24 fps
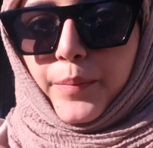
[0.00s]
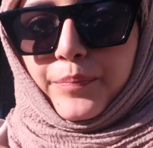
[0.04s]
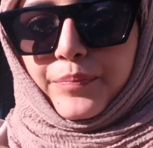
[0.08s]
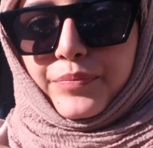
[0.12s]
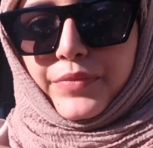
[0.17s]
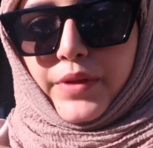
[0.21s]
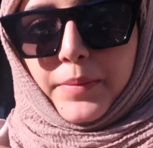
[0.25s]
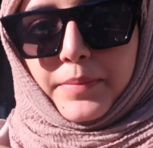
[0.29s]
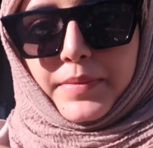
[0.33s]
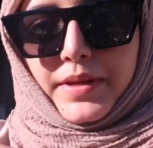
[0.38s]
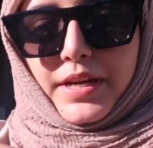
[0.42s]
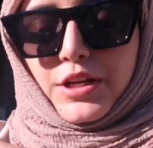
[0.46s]
I'm
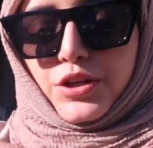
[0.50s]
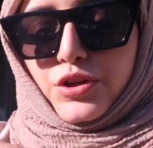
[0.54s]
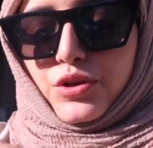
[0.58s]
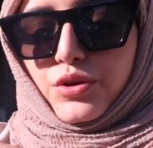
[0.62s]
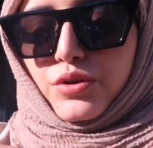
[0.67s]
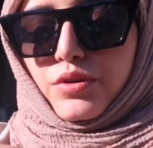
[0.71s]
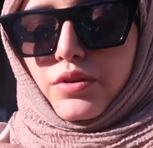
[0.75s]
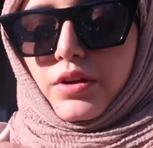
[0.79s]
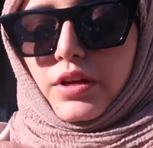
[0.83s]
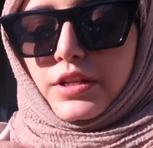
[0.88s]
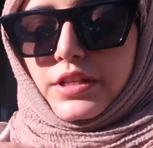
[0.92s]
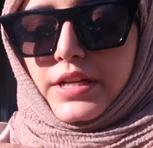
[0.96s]
going to do
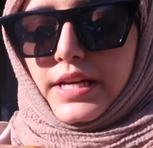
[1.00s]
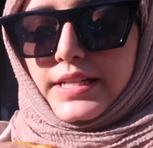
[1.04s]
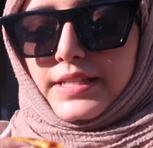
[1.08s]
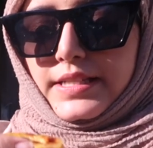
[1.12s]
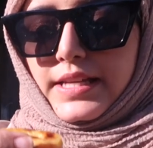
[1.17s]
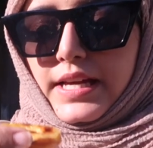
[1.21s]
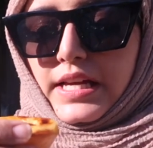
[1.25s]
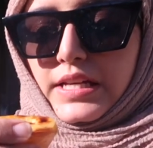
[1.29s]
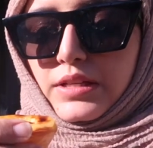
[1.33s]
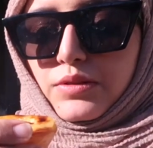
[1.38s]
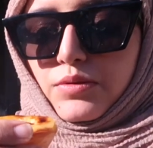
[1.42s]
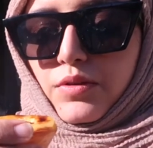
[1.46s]
a taste
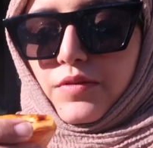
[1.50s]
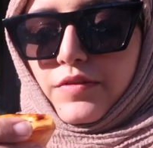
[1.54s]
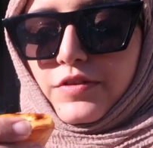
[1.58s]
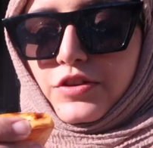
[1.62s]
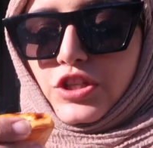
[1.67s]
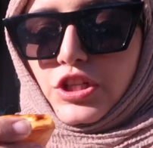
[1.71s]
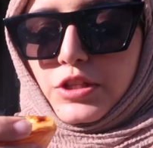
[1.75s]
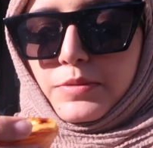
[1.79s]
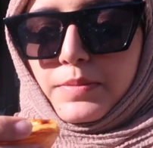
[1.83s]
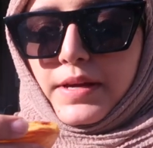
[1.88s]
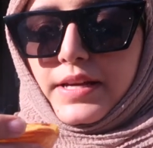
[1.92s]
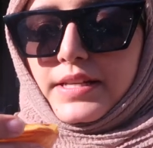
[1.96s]
test with
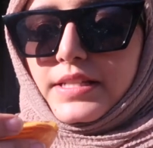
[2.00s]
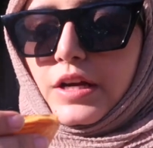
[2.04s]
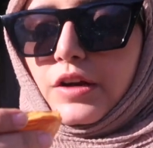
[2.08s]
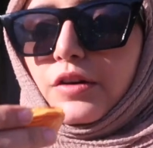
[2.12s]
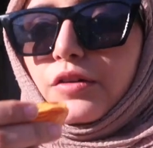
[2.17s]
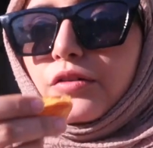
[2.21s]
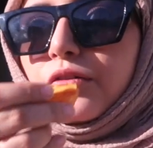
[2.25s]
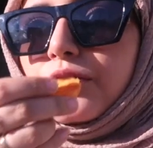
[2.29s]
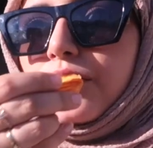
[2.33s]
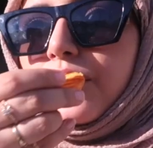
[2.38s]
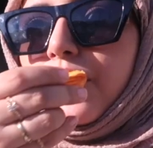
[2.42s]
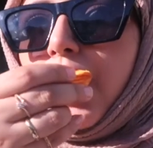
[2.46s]
just by
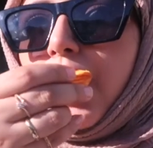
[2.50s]
itself.